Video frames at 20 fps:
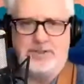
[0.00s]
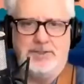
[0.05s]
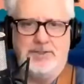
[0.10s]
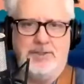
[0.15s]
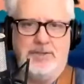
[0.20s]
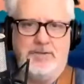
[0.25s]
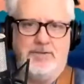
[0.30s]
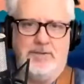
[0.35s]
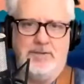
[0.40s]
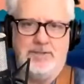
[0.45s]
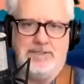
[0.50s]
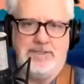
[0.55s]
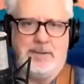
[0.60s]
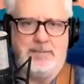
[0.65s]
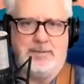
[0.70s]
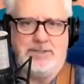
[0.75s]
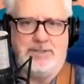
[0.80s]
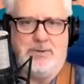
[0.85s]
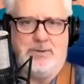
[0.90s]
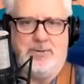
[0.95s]
31st
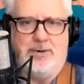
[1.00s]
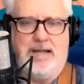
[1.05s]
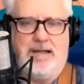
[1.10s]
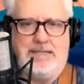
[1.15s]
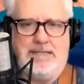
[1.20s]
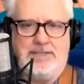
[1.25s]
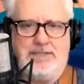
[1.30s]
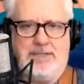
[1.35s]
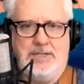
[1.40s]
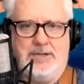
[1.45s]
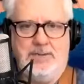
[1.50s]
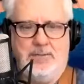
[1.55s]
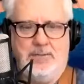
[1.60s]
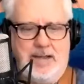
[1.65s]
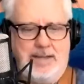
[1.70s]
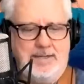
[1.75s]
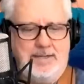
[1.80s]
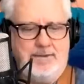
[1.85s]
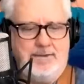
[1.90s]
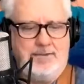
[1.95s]
episode last year when I
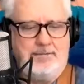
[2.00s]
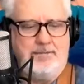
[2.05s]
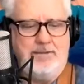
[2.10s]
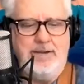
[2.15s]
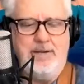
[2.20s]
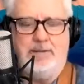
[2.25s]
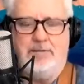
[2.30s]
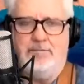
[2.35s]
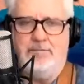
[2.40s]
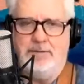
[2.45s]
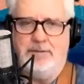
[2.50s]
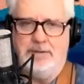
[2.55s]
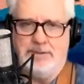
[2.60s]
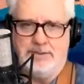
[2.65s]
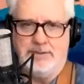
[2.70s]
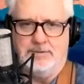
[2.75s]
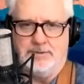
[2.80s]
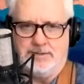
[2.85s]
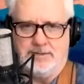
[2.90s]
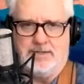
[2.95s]
did 3
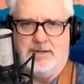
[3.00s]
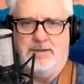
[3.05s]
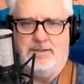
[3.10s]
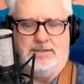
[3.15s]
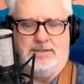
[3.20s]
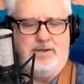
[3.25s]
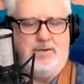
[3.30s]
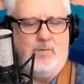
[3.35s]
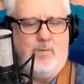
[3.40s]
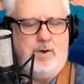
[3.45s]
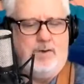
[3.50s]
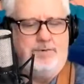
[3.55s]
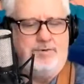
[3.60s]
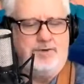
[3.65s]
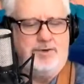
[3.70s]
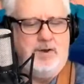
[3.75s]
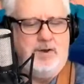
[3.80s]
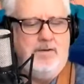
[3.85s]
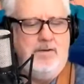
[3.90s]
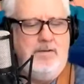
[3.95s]
original songs in one
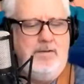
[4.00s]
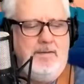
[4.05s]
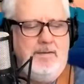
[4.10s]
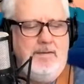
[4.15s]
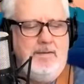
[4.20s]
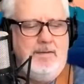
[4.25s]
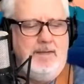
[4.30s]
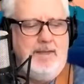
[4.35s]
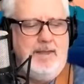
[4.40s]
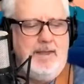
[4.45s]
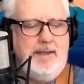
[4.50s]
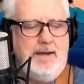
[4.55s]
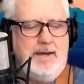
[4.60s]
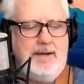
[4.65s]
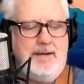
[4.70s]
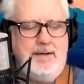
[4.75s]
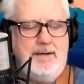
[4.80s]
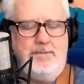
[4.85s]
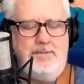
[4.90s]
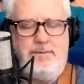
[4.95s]
show.
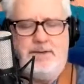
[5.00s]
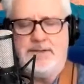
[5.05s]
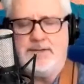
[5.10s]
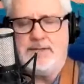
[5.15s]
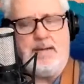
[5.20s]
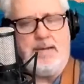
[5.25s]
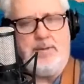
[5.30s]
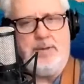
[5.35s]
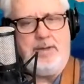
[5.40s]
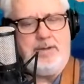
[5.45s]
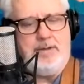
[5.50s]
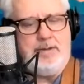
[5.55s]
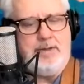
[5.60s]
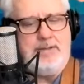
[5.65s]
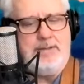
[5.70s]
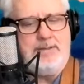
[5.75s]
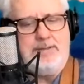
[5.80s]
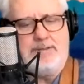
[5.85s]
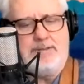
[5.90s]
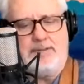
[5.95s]
The Diamond
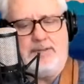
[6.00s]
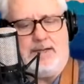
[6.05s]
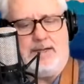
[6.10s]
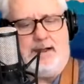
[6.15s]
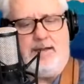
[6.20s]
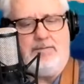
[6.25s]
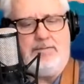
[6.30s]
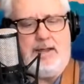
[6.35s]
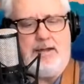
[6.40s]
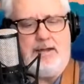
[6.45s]
is, I